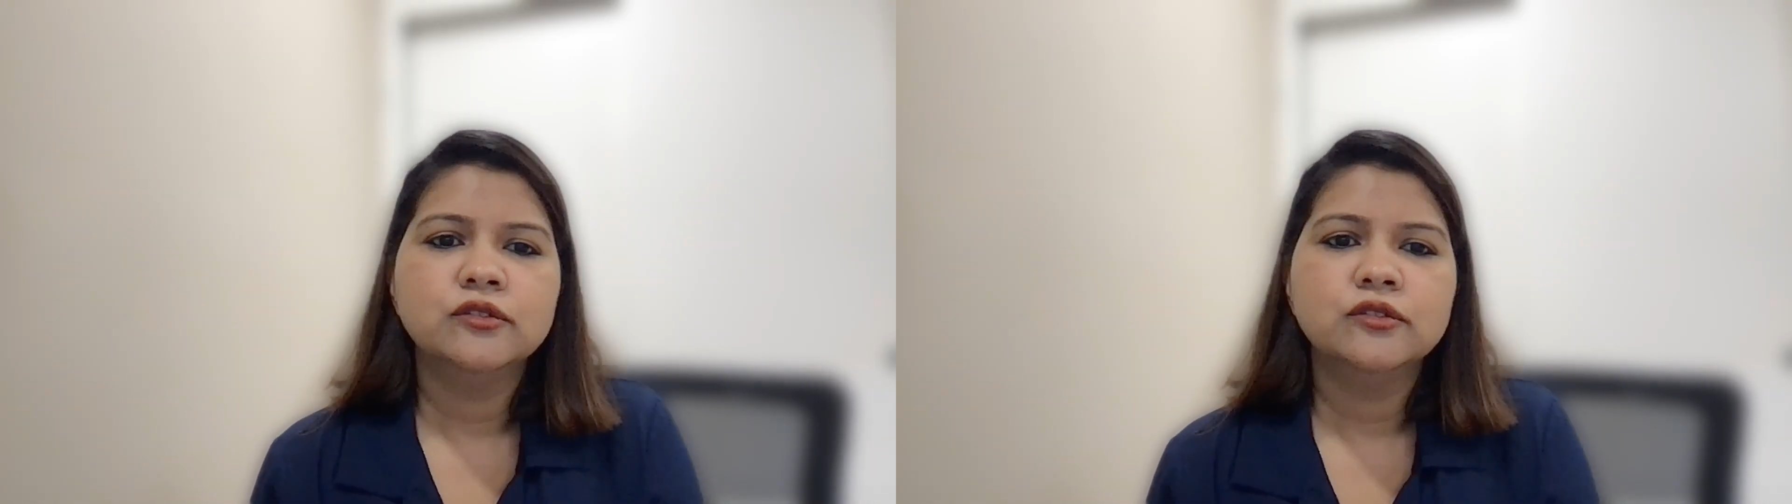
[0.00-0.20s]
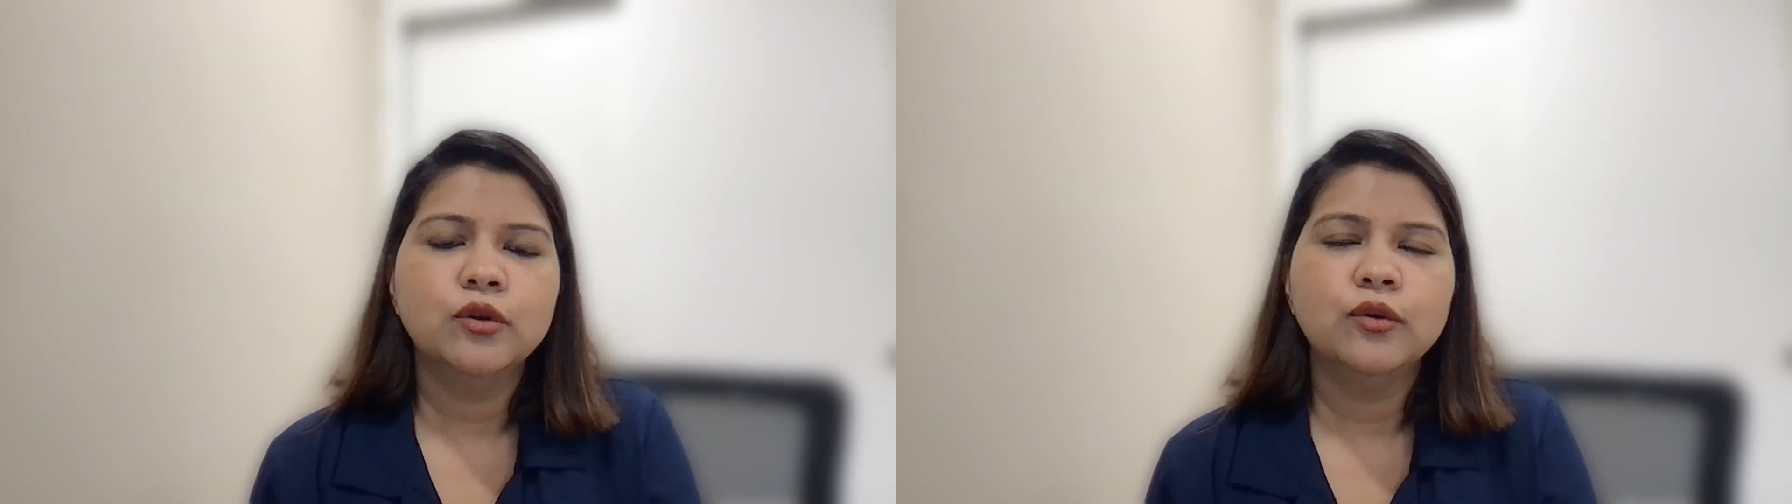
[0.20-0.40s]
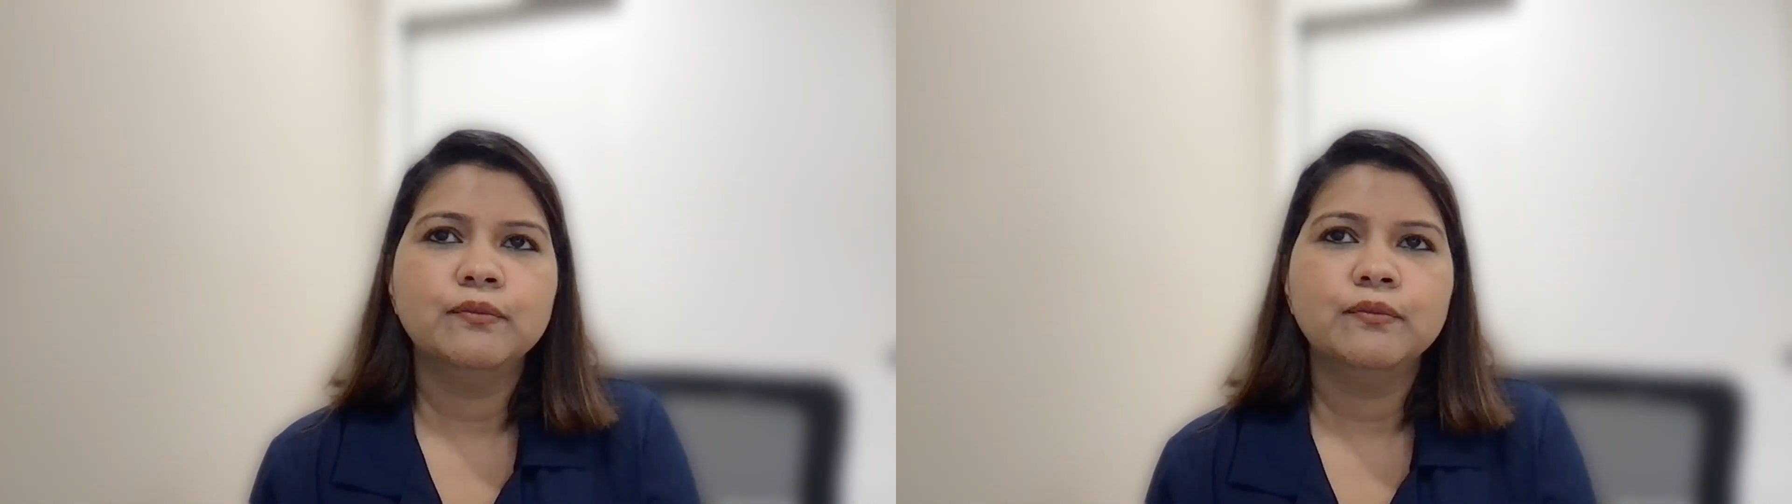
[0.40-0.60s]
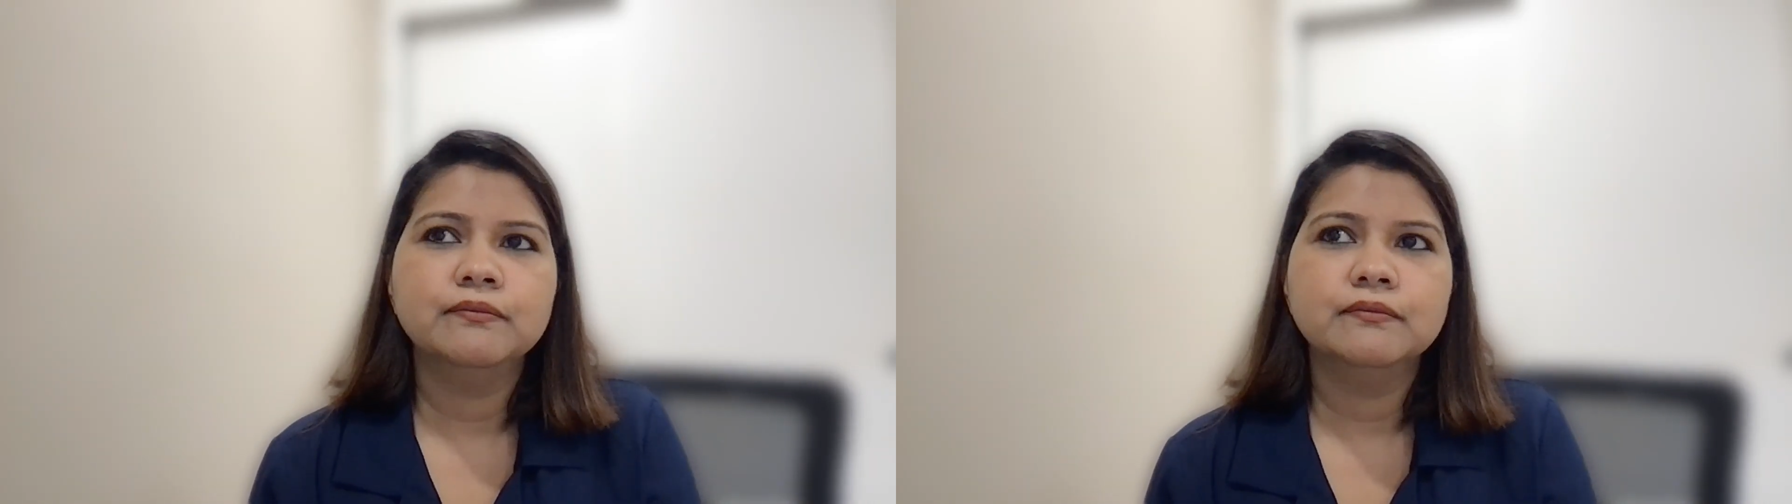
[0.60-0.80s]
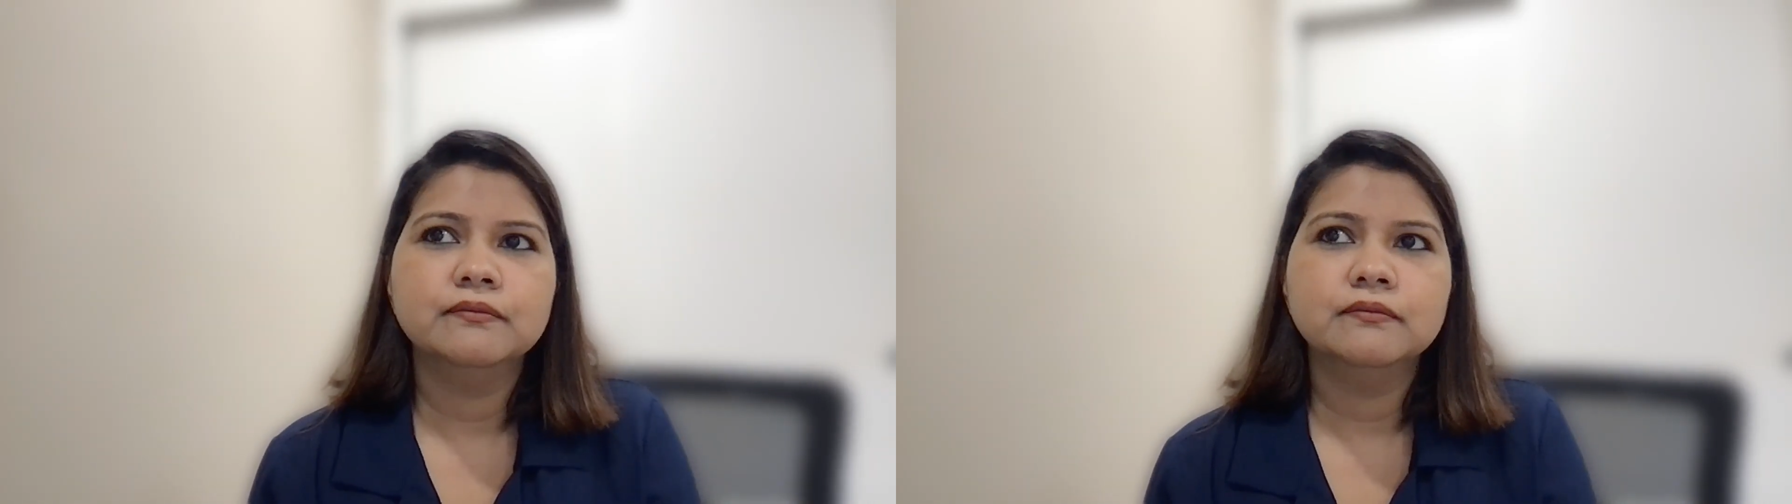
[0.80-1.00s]
So
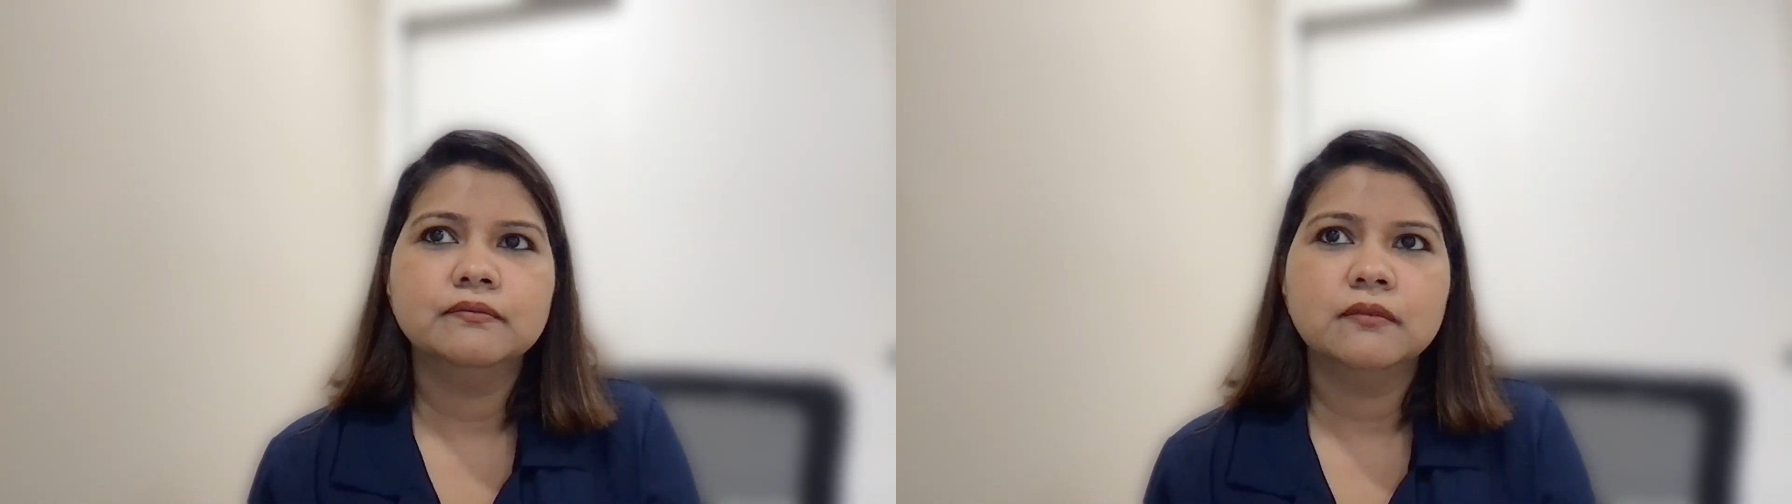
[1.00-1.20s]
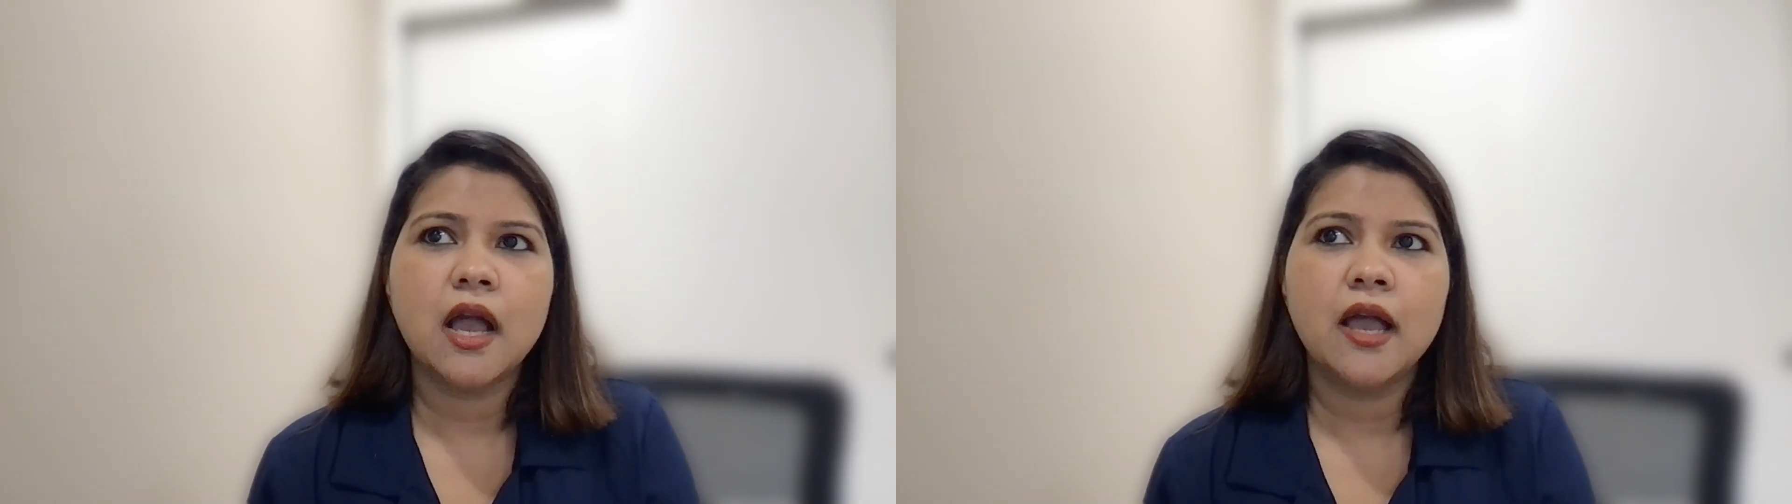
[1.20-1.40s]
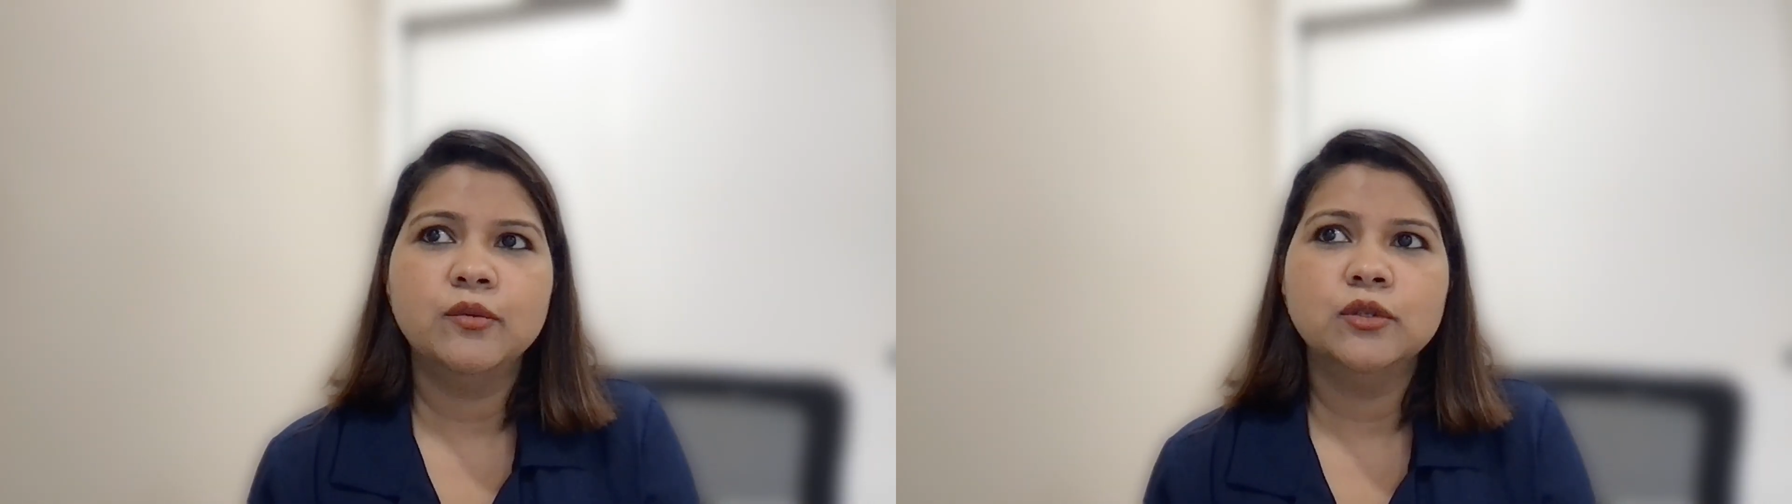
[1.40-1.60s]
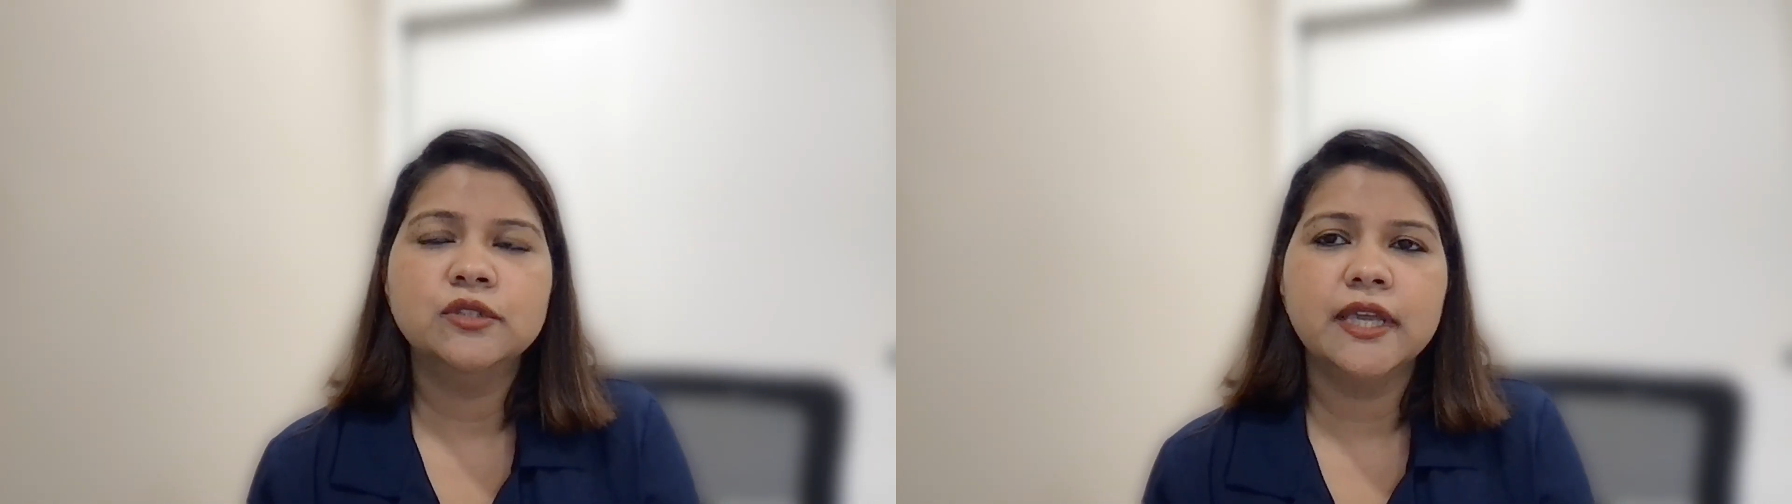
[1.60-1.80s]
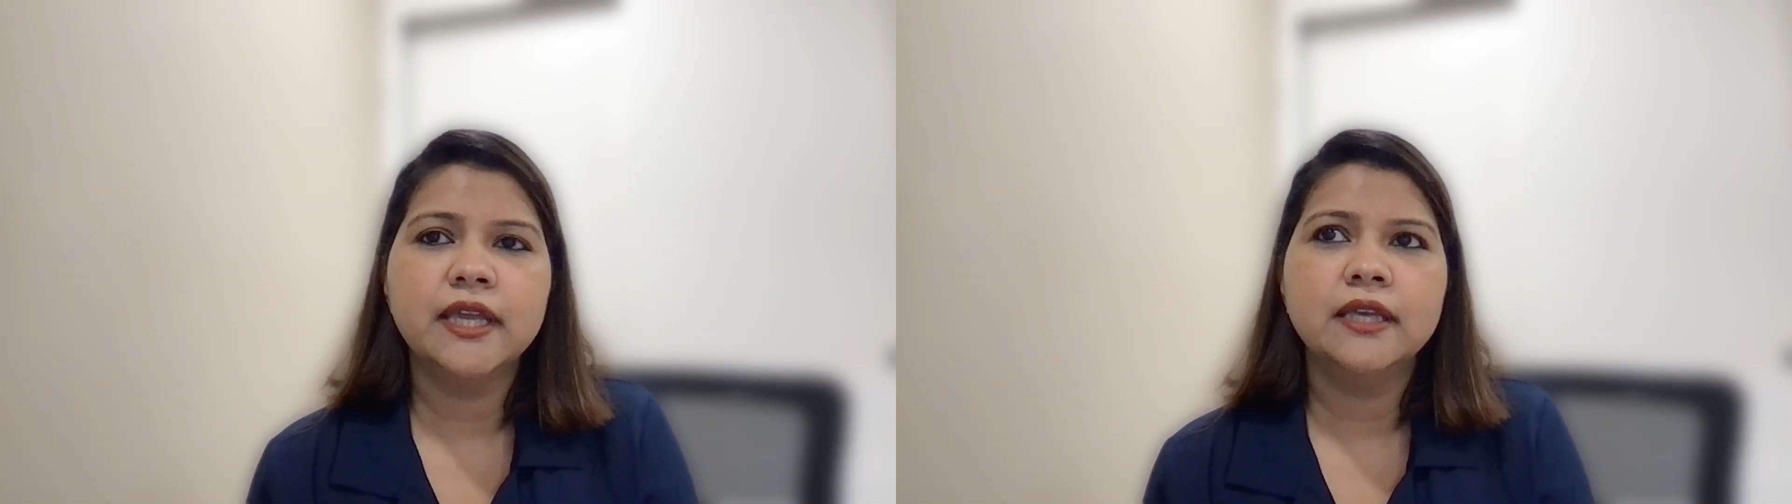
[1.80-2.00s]
I would
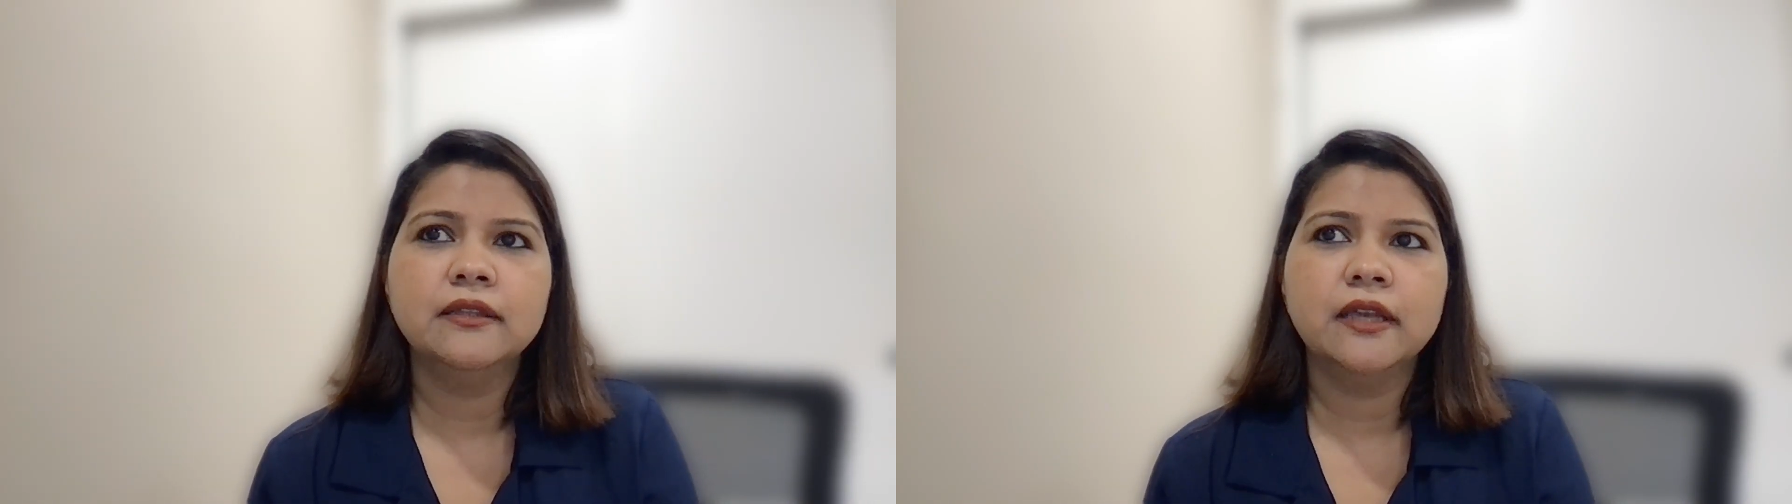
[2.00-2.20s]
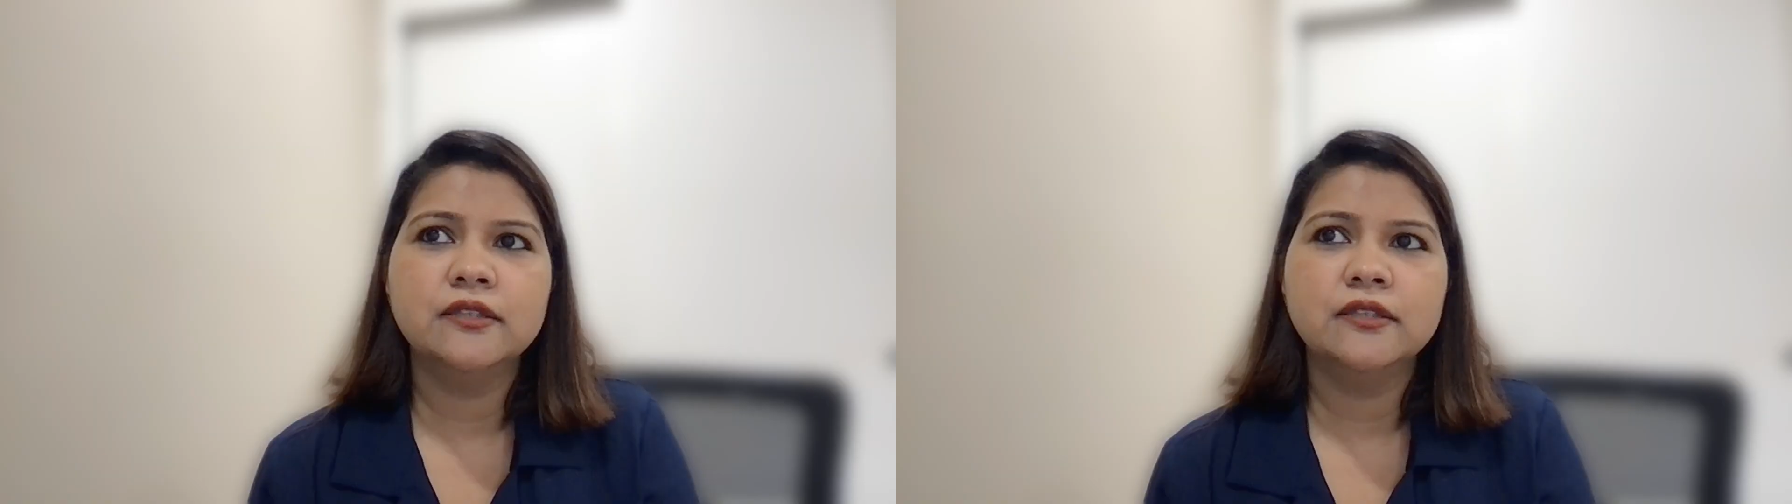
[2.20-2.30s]
say